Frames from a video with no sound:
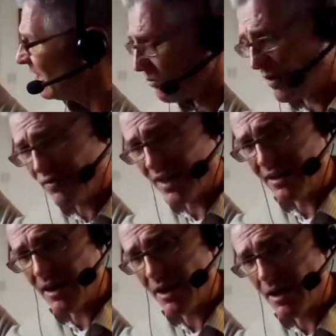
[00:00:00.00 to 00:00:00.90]
We
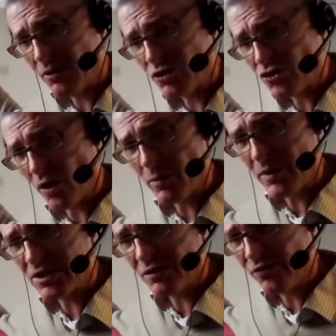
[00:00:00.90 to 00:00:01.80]
then drop them
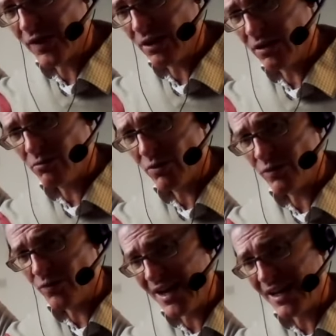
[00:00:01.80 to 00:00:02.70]
into feel with
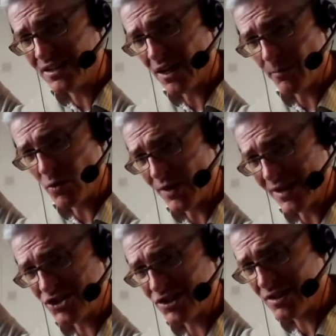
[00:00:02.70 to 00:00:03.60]
feeling type
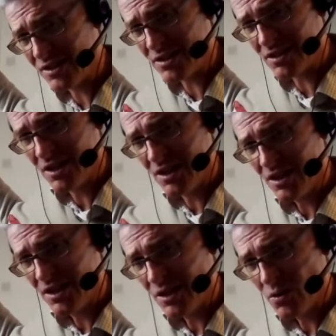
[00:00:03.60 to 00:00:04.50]
questions,
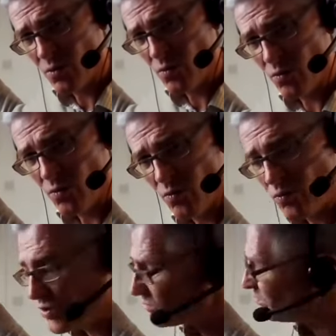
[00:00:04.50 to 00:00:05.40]

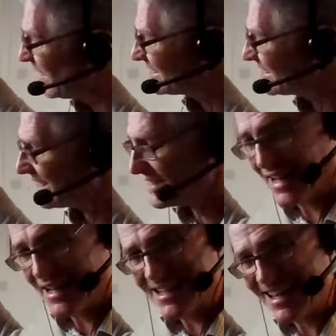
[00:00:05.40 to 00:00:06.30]
which basically
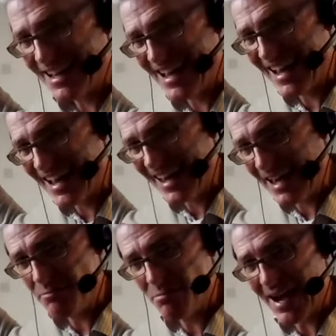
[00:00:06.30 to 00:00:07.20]
says
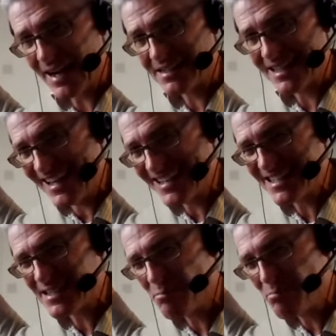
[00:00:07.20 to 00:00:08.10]
impact. Is
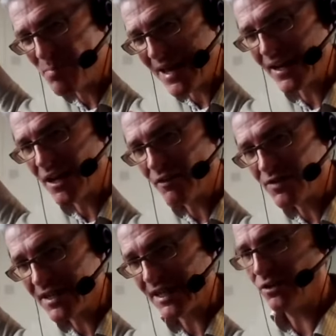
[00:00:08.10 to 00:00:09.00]
this a big enough
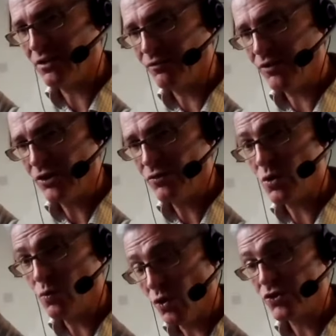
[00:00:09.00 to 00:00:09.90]
deal for you to
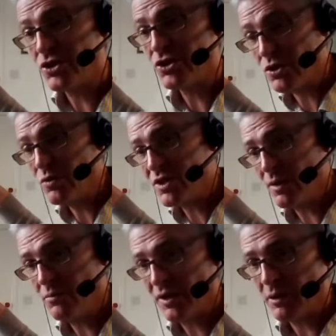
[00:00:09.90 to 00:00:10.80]
want to do
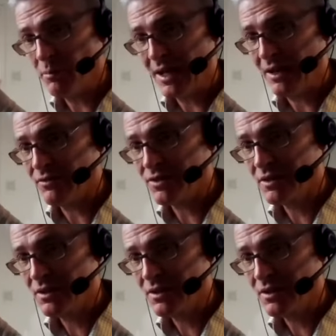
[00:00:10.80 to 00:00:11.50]
something about?